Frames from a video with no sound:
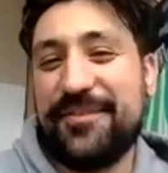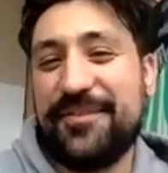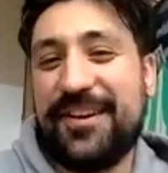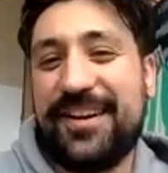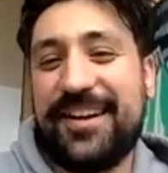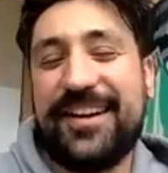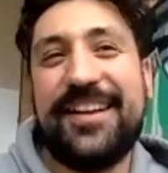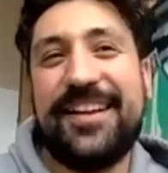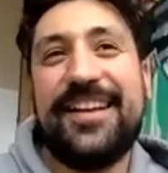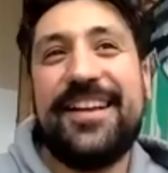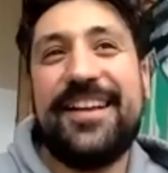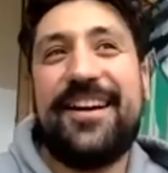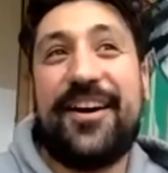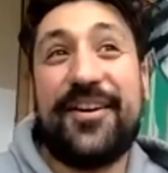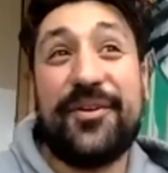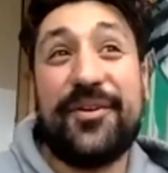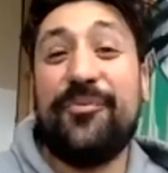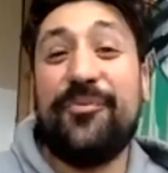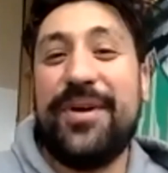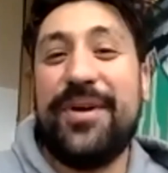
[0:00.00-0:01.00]
Uh, on
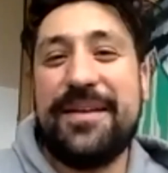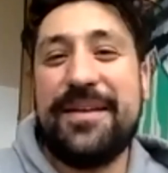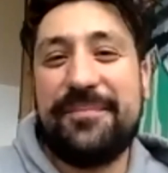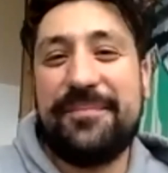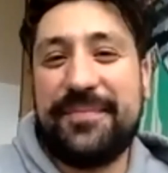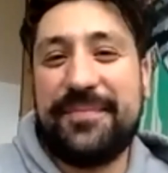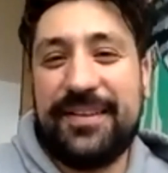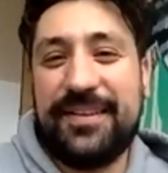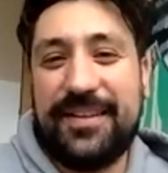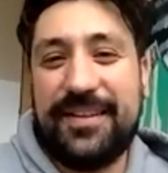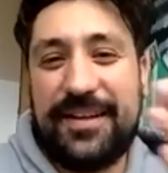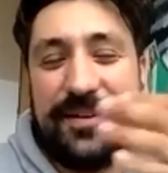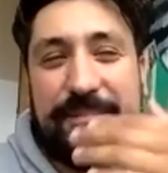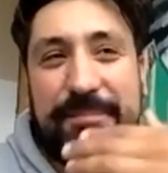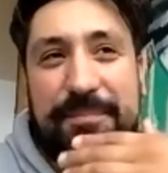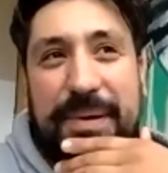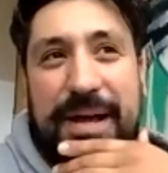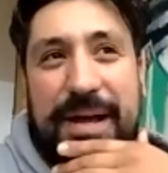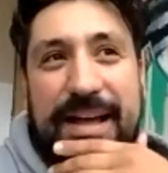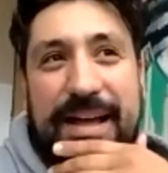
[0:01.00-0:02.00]
a whim, uh,
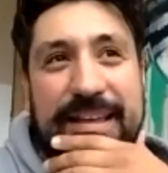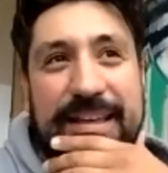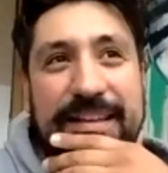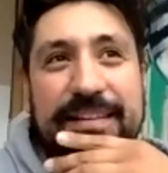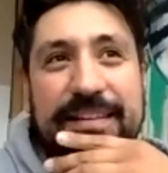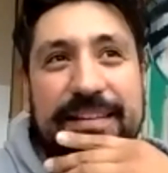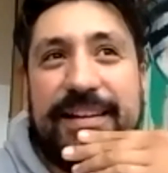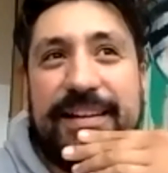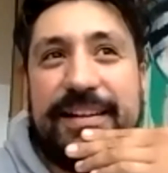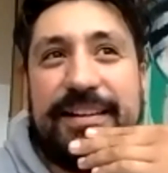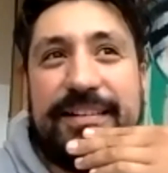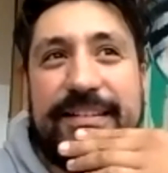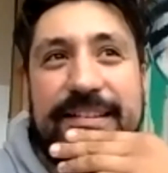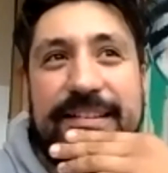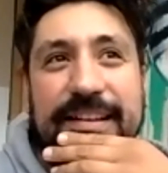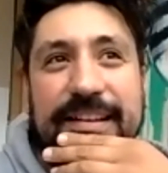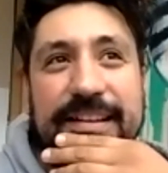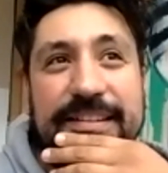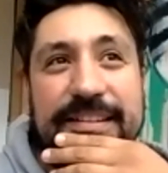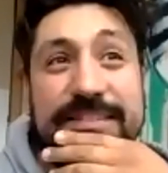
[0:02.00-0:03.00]
buy uh,
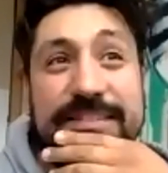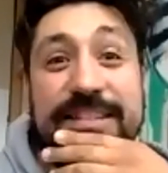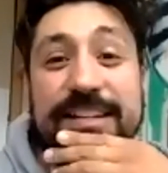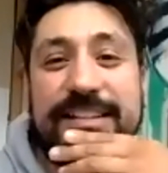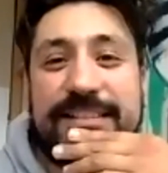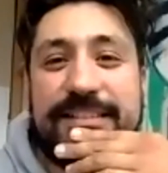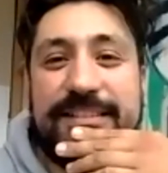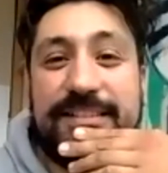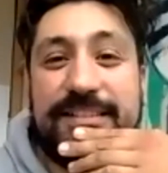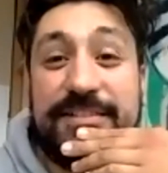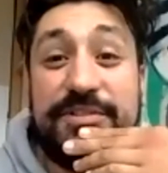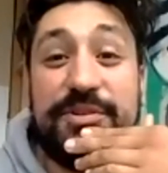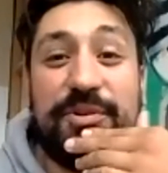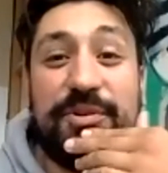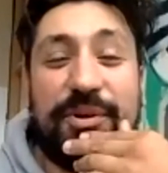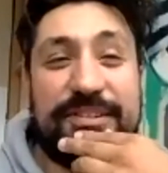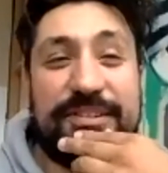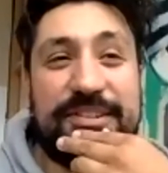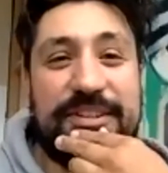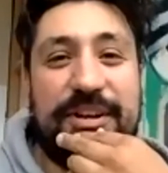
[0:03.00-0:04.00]
a ticket to New
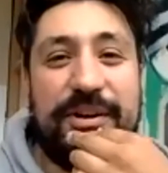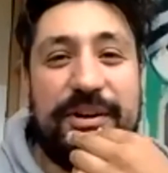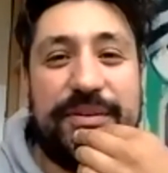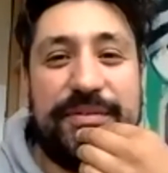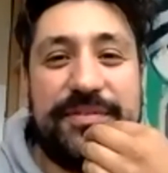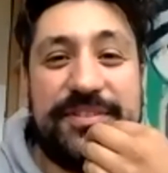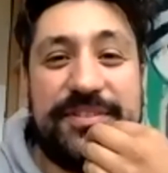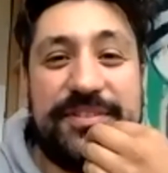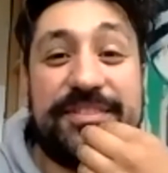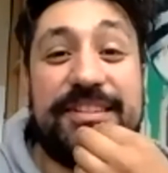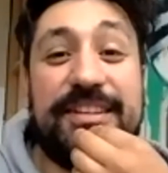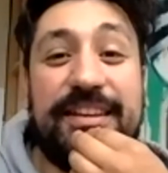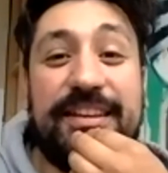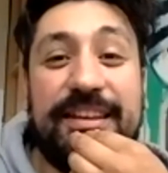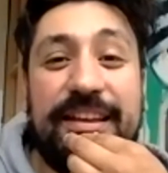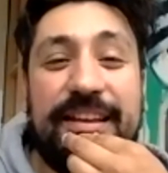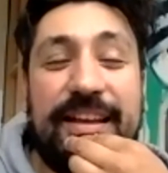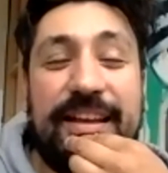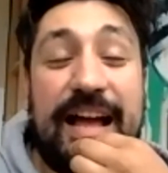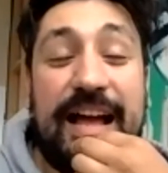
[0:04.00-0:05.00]
York to go see,
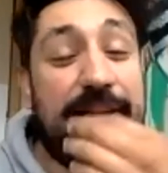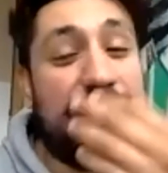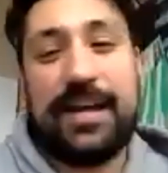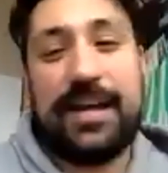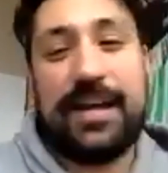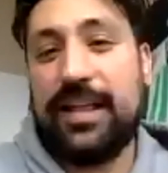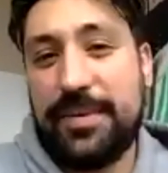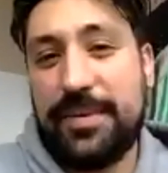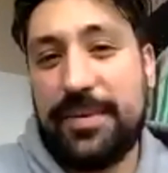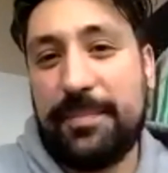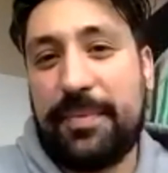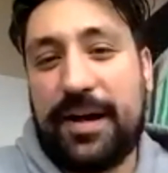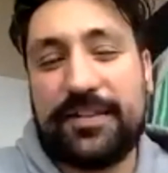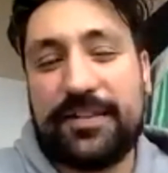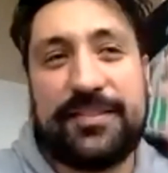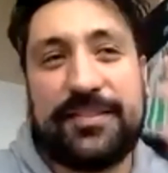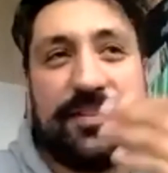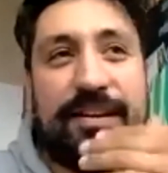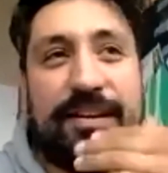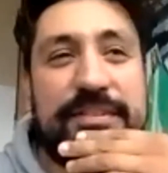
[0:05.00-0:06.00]
uh, I'm in
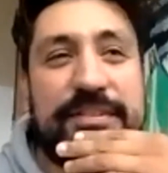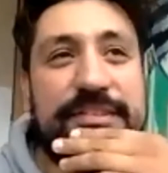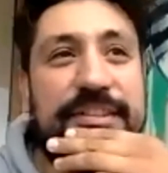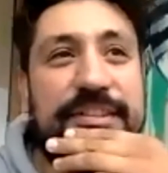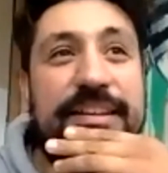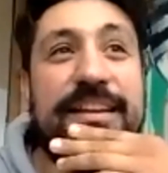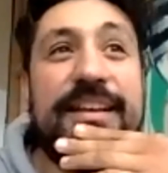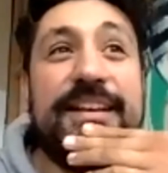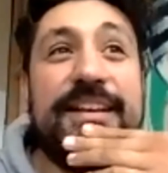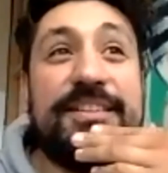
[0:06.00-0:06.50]
Boston, obviously.